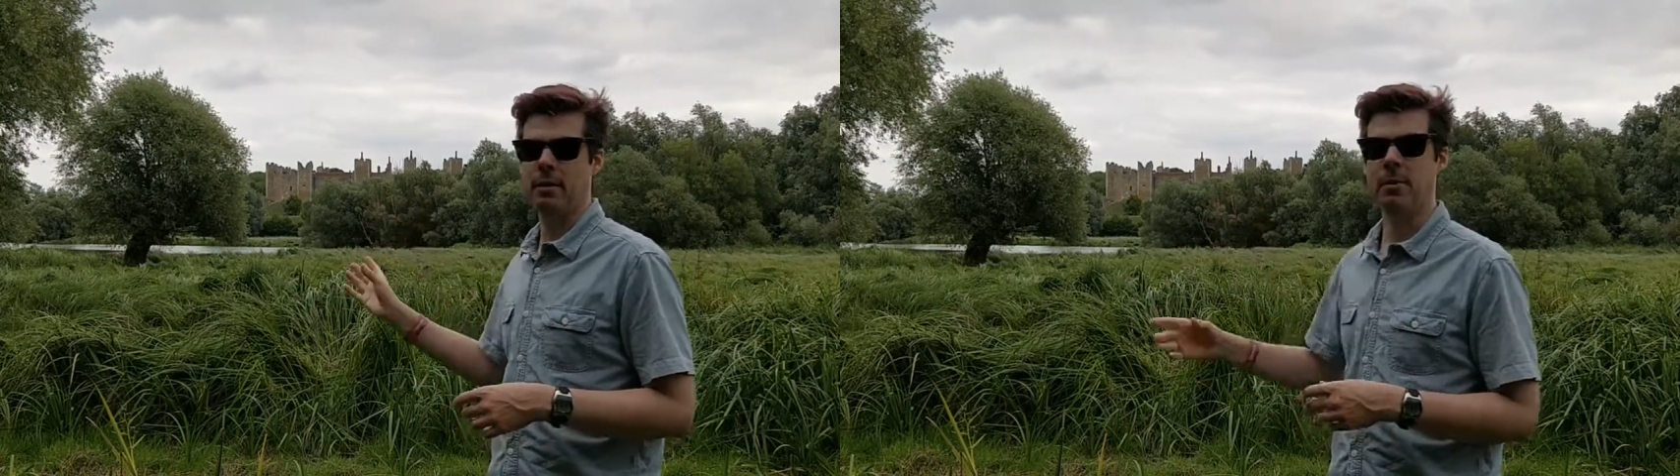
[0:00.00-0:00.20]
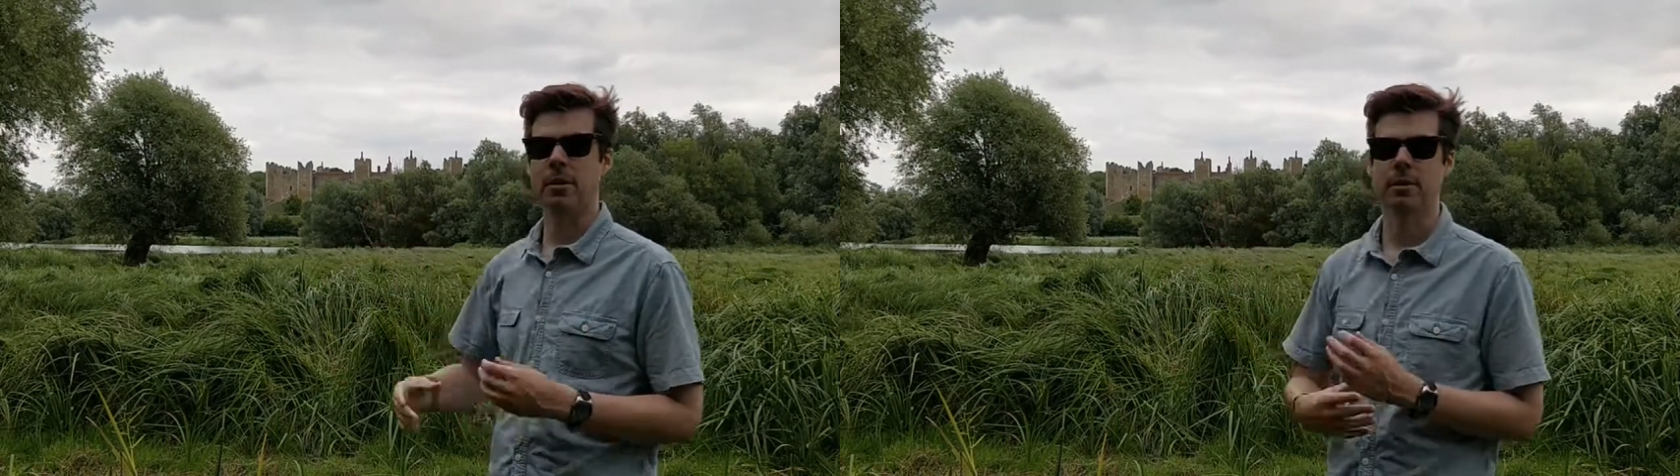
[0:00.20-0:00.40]

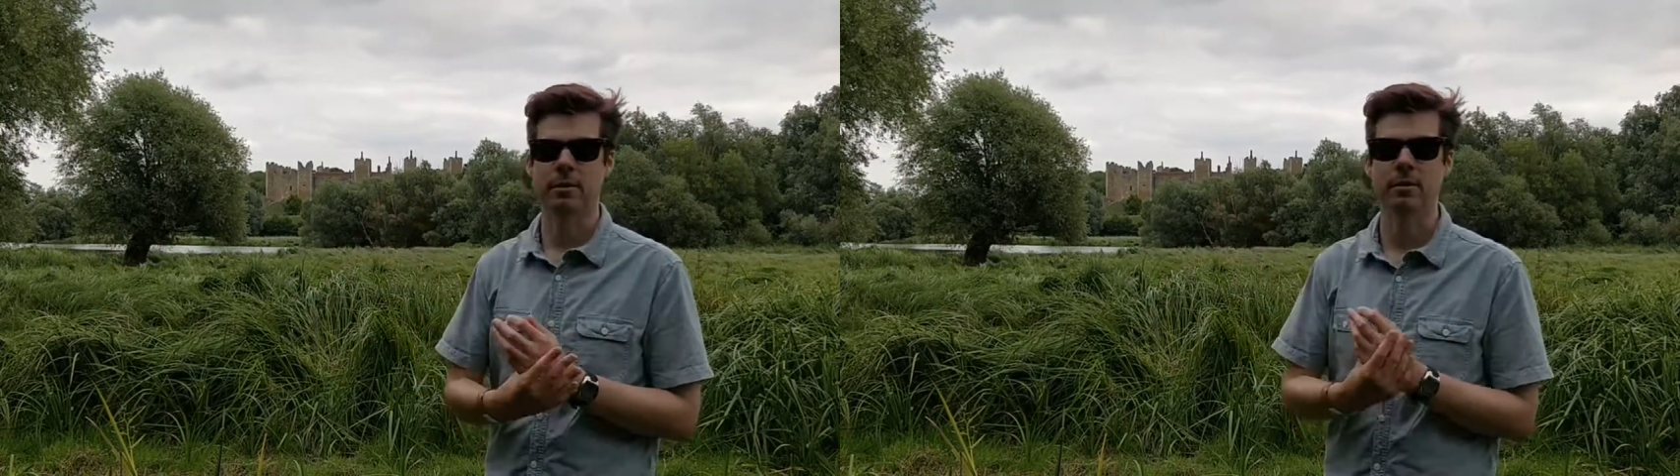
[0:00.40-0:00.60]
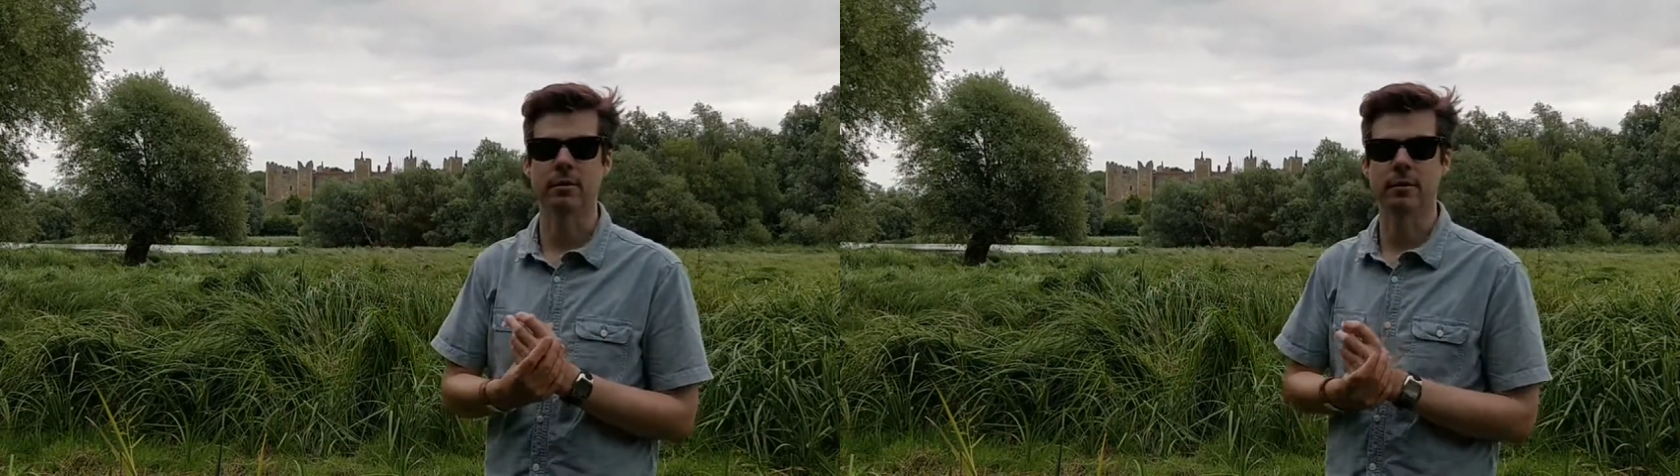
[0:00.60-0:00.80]
the
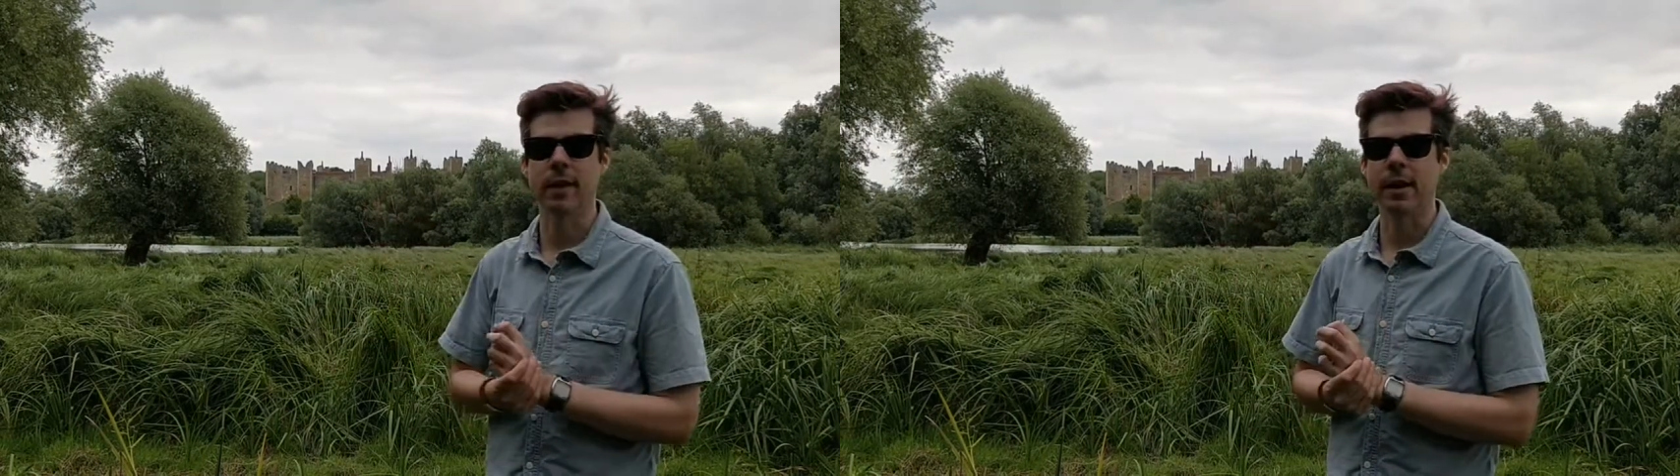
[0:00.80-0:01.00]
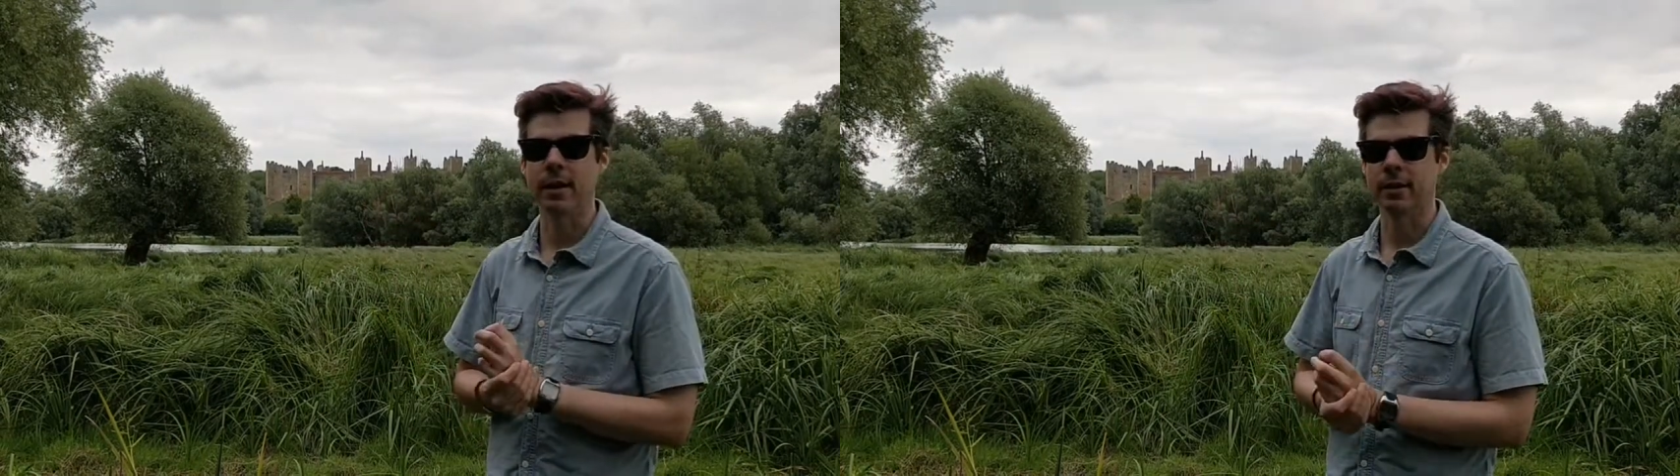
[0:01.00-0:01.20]
person's
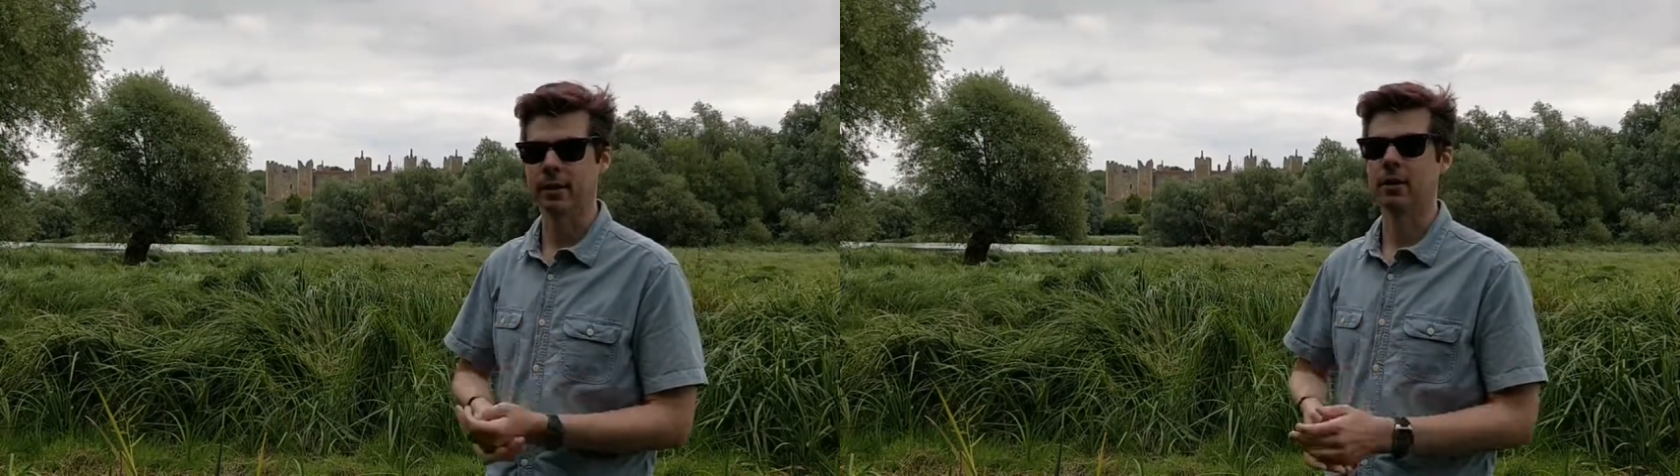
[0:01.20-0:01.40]
fare